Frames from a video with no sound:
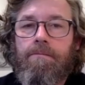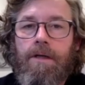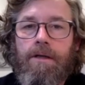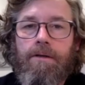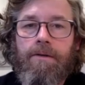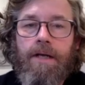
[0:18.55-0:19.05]

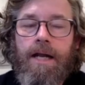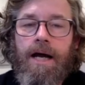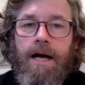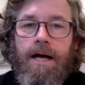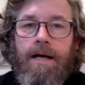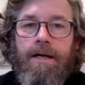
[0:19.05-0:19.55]
Ingrid and
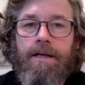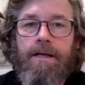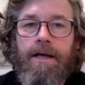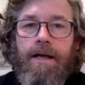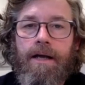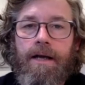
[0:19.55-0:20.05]
I
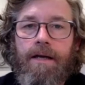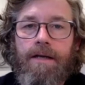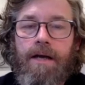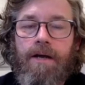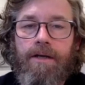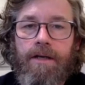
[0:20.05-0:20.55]
and
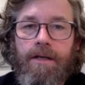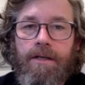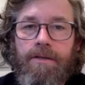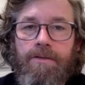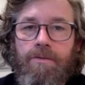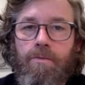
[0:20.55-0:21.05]
our
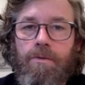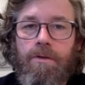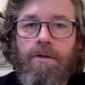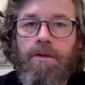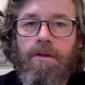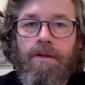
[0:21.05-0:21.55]
kids
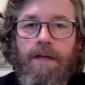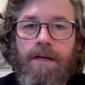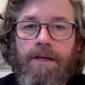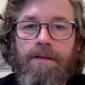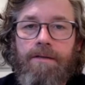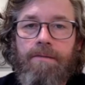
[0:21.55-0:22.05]
were
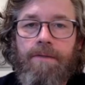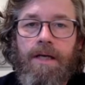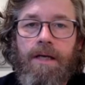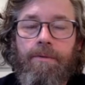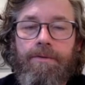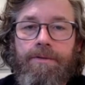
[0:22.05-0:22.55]
lucky to be
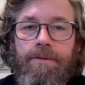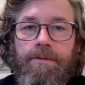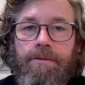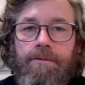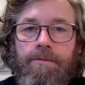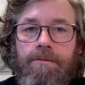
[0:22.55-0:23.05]
able
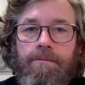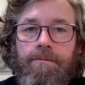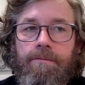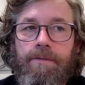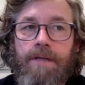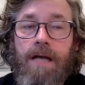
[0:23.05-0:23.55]
to
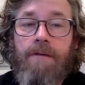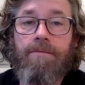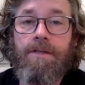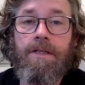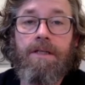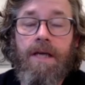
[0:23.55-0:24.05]
kind of
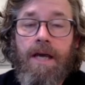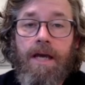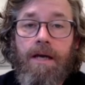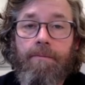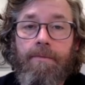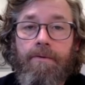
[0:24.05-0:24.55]

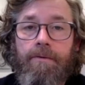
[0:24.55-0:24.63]
decamp